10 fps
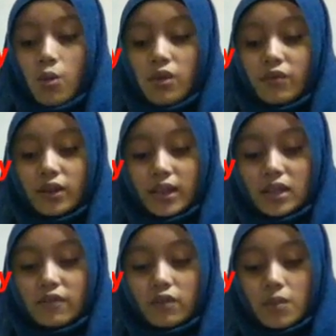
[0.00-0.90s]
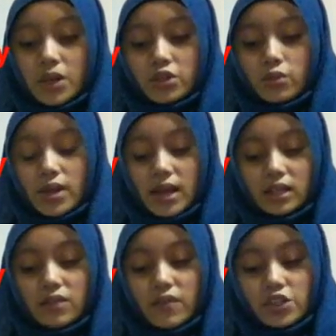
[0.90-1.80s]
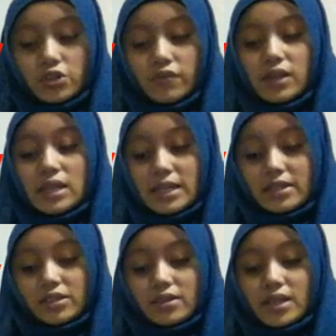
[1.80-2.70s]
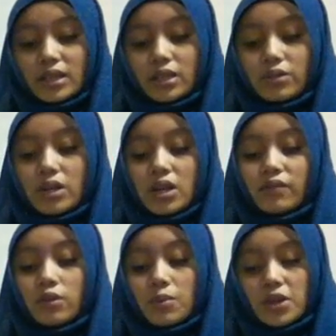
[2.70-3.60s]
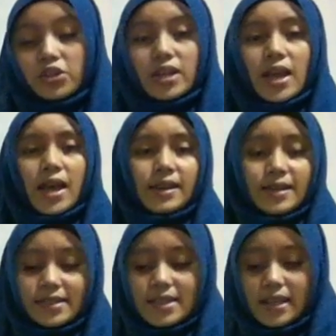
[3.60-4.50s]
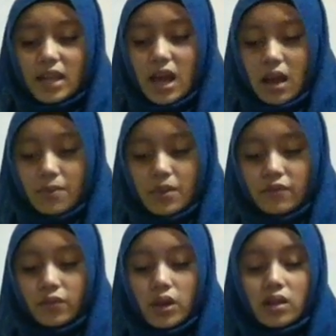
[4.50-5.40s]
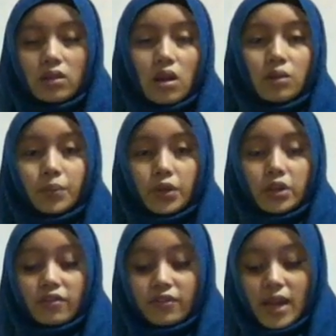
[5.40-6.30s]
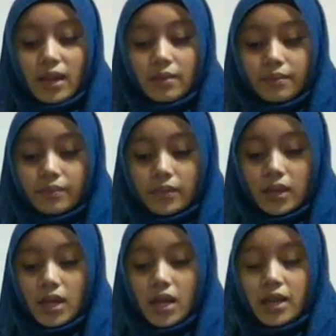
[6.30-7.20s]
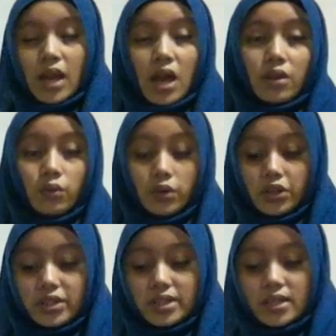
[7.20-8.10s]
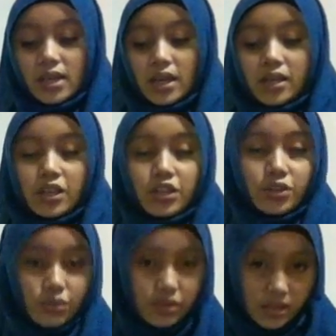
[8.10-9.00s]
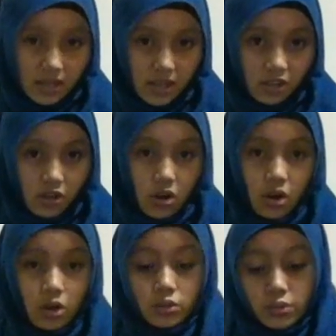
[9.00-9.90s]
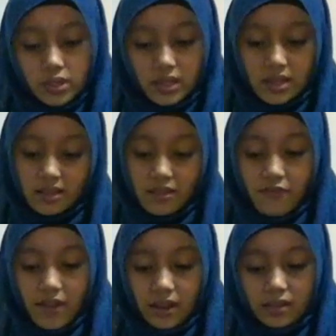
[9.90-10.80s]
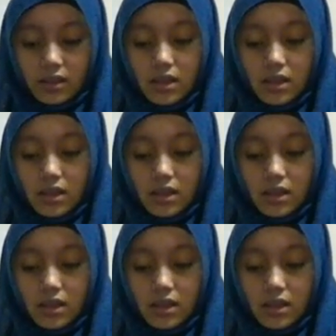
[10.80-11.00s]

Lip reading: We forget information when activation of the links connecting to the information does not happen for a long period of time. In other words, the use it or lose it effect.